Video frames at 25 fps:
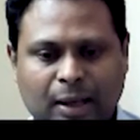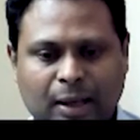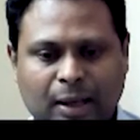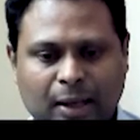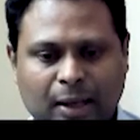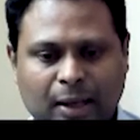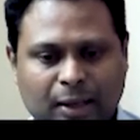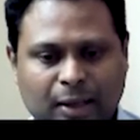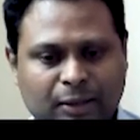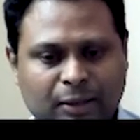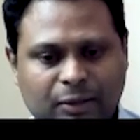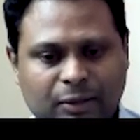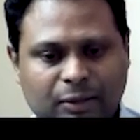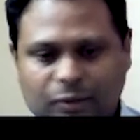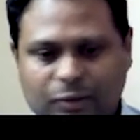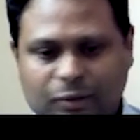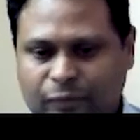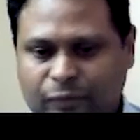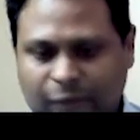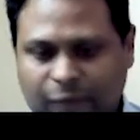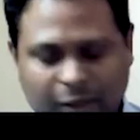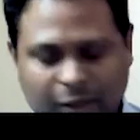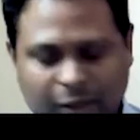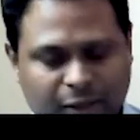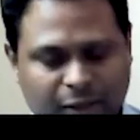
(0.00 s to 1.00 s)
Uh, it's
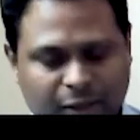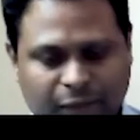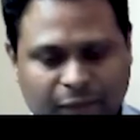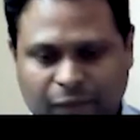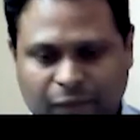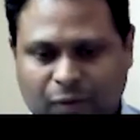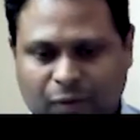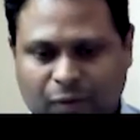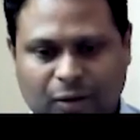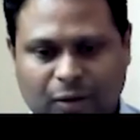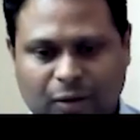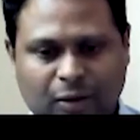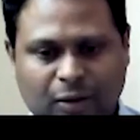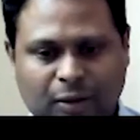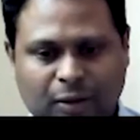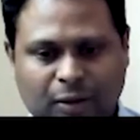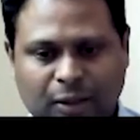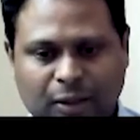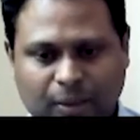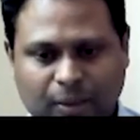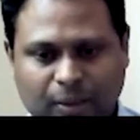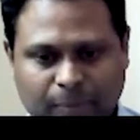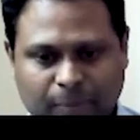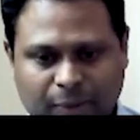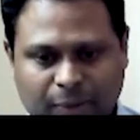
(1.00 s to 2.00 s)
very difficult
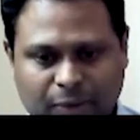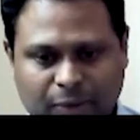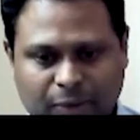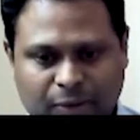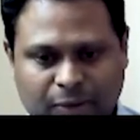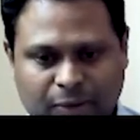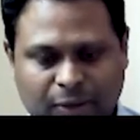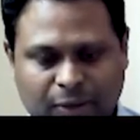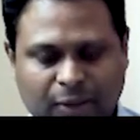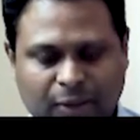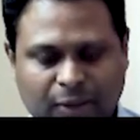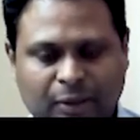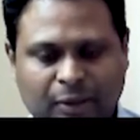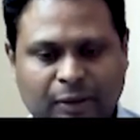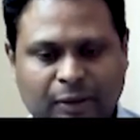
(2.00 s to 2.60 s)
in a PLC